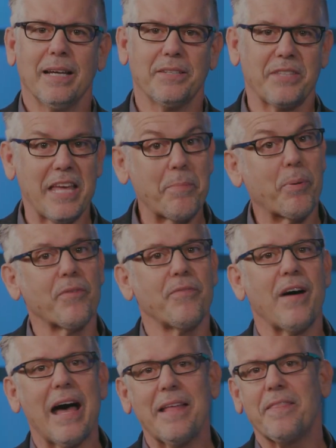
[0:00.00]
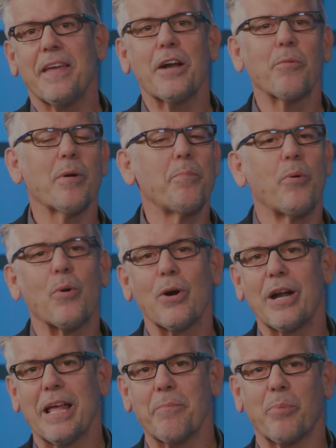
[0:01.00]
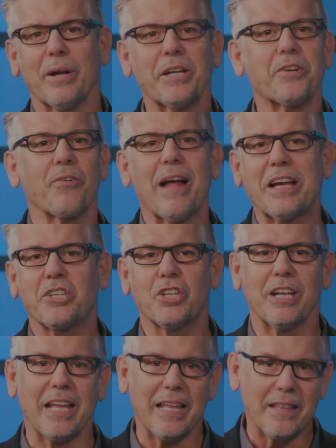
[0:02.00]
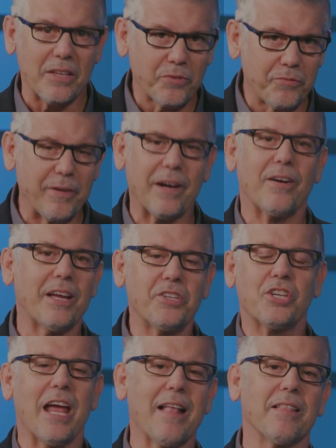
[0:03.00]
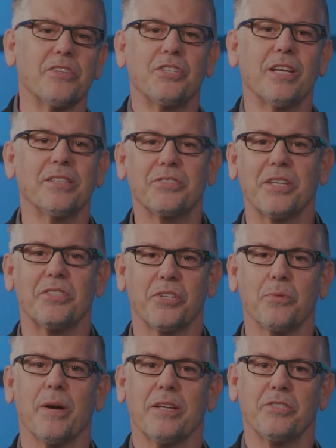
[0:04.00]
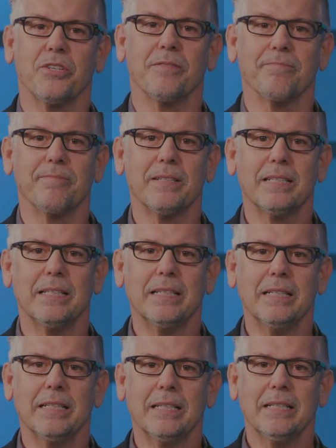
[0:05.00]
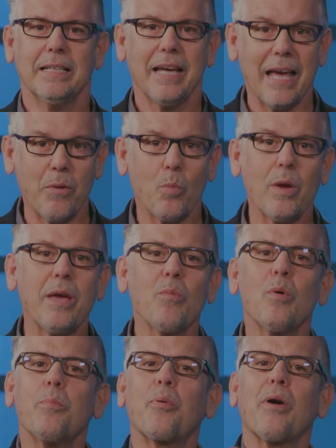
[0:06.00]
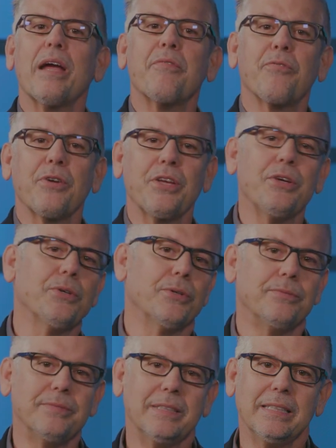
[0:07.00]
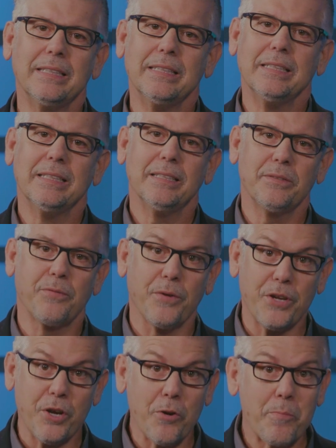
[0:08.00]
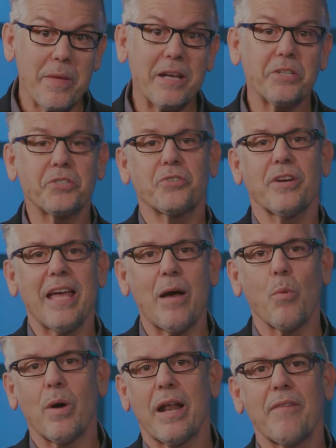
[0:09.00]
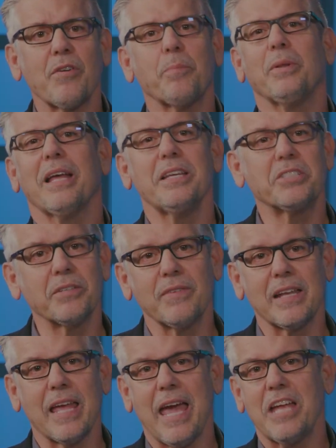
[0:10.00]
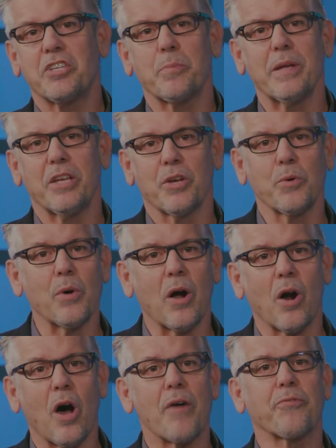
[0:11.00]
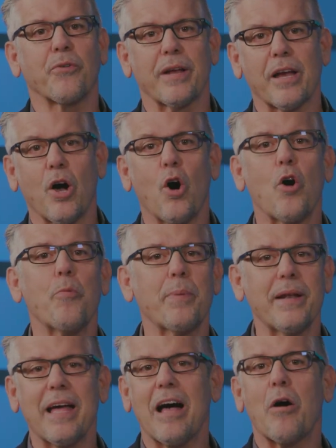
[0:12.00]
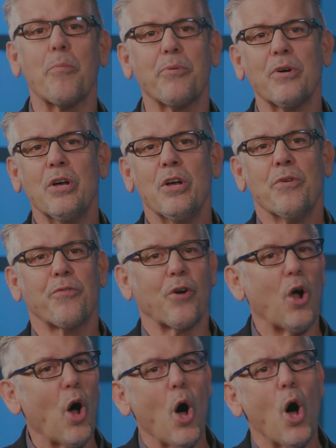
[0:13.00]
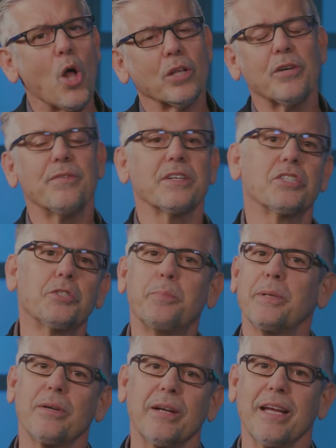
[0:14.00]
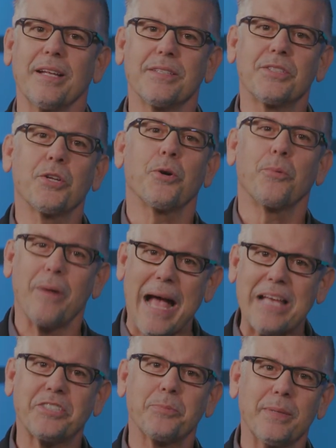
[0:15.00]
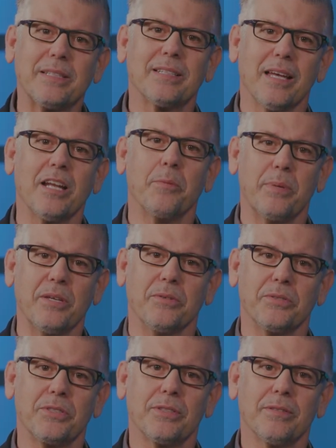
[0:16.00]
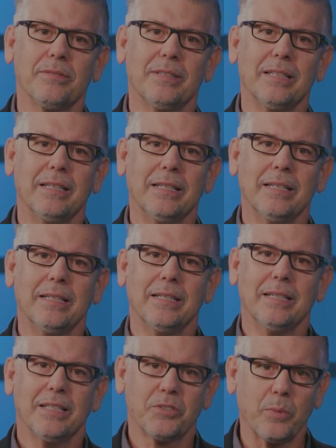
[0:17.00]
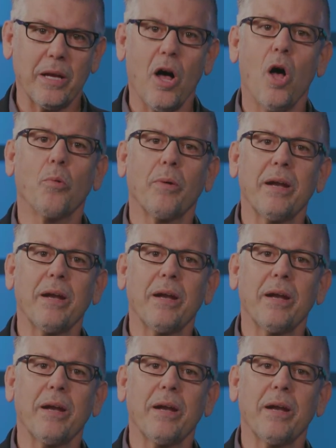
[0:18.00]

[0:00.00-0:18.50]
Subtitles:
as they provide their report and bring direction in this very challenging situation. And we will pray for you and for your ministry at whatever place of engagement you are offering hope and help for all who've experienced harassment and abuse. So we all